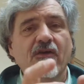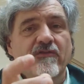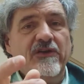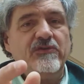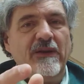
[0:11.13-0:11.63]

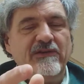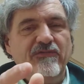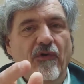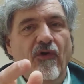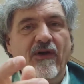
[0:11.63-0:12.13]
Verse
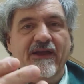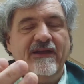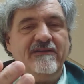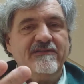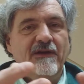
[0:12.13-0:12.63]
24
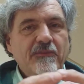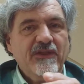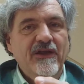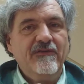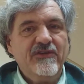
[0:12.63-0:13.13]
is
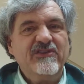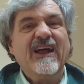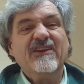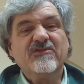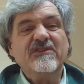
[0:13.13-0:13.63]
something of a
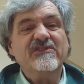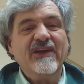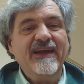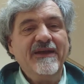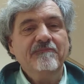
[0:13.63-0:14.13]
salutary
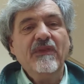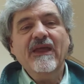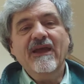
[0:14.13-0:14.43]
saying.